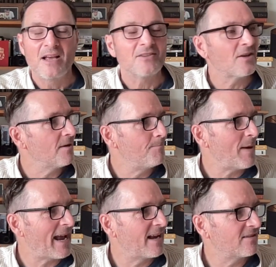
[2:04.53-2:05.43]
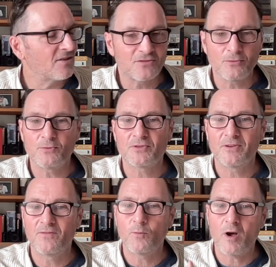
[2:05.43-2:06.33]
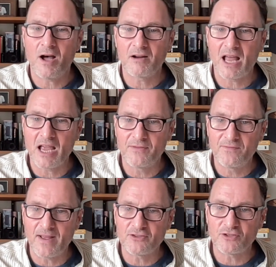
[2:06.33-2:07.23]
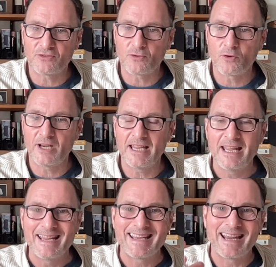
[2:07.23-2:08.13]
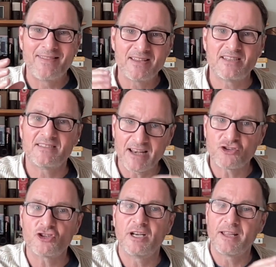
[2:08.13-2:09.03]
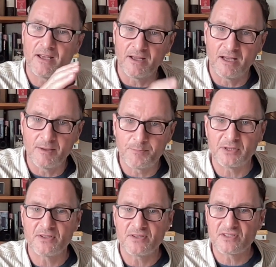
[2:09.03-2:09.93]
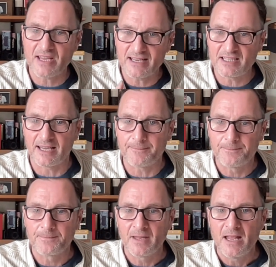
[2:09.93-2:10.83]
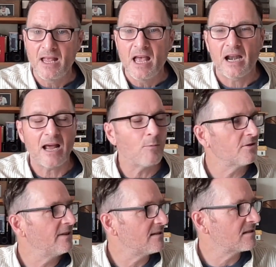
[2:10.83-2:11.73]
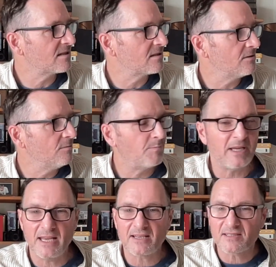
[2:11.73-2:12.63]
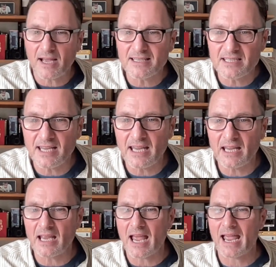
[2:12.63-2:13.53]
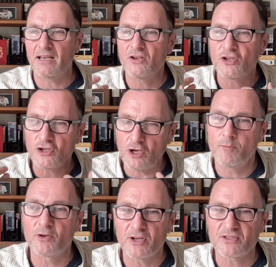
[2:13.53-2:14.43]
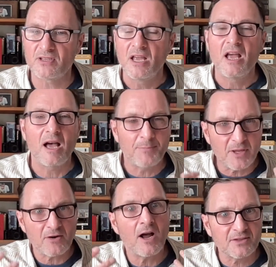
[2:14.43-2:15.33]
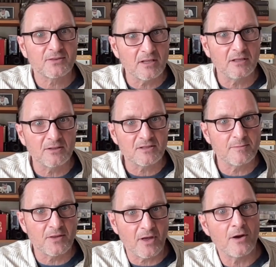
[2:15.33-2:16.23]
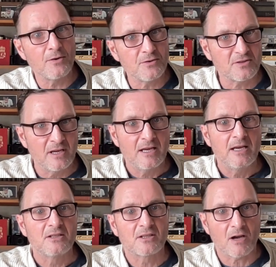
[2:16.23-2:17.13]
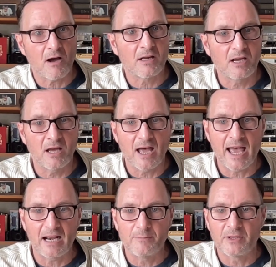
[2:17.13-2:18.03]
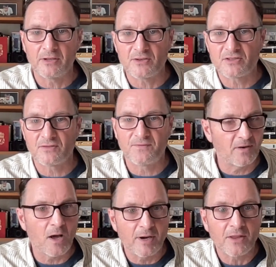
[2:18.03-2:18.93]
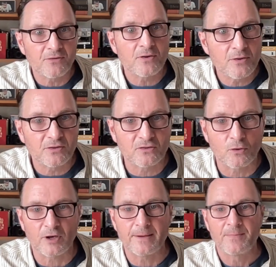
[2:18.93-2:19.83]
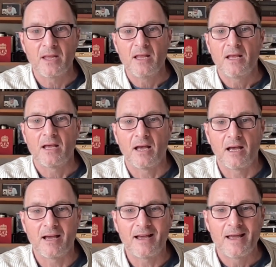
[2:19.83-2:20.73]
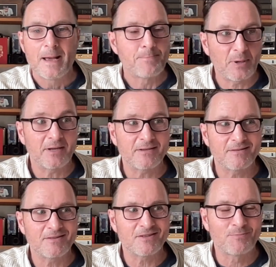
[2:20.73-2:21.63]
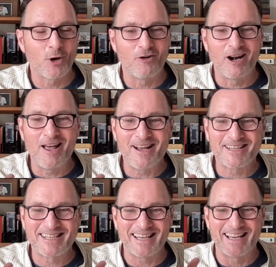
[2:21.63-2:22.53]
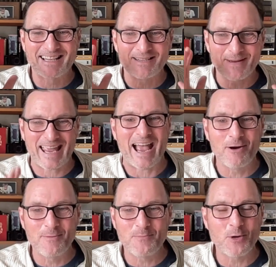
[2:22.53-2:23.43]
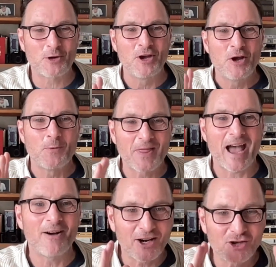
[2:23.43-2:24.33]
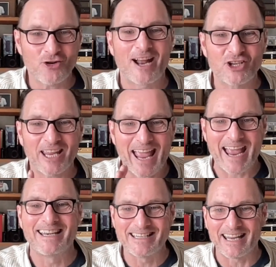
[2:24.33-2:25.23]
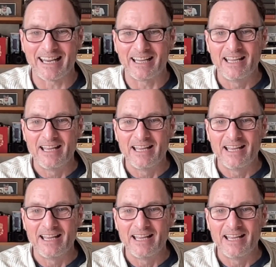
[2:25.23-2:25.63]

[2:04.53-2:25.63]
So the Beck is a sort of wildlife adventure story in this essentially urban setting. And I wanted it to be exciting and humorous, but there are still some of those darker elements flowing through the story. But, spoiler alert, it's a McGowan book without a tragic ending.